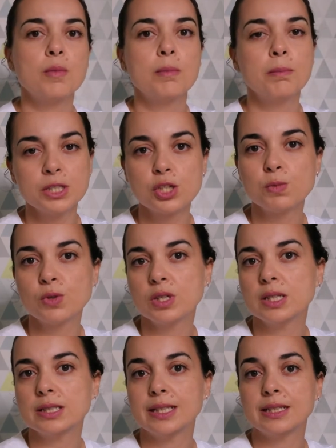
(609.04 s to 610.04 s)
much
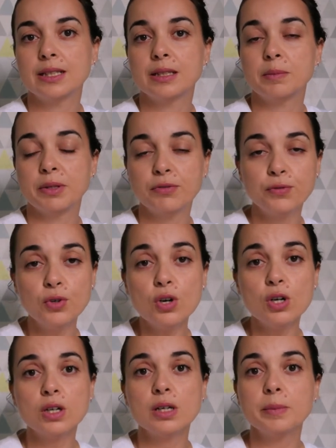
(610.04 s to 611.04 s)
more than
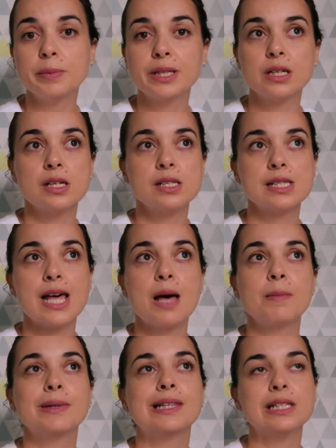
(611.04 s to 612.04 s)
before because
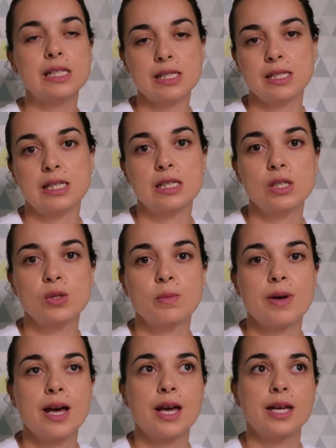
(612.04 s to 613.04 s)
I'm listening to
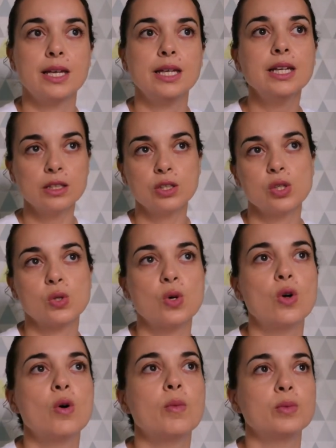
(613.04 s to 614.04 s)
my inner
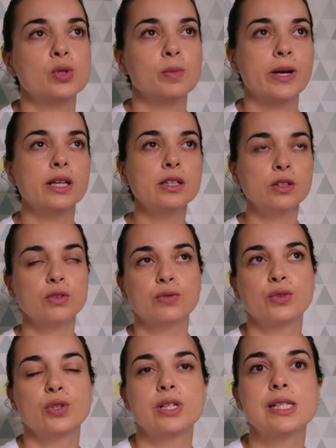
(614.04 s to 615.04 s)
soul, to my inner
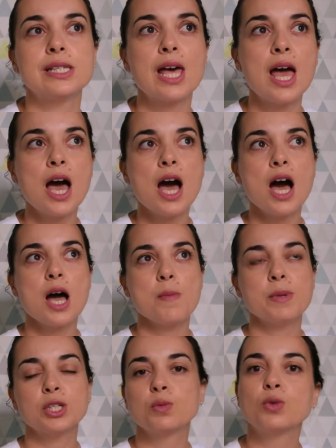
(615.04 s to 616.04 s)
voice.
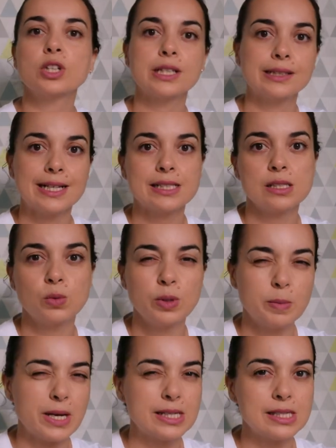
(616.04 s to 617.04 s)
I'm much more connected
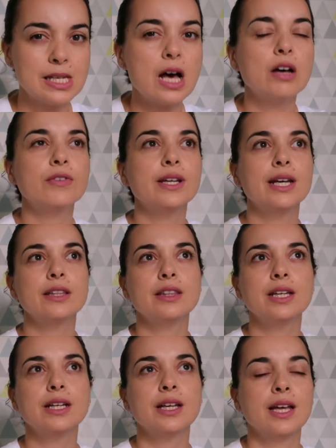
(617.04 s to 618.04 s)
with myself. And I
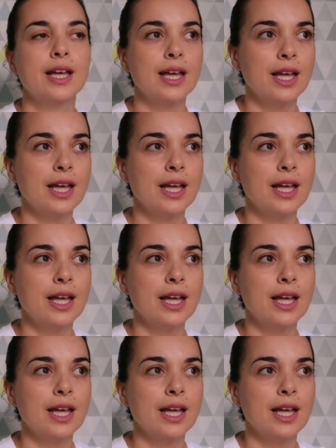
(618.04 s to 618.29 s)
think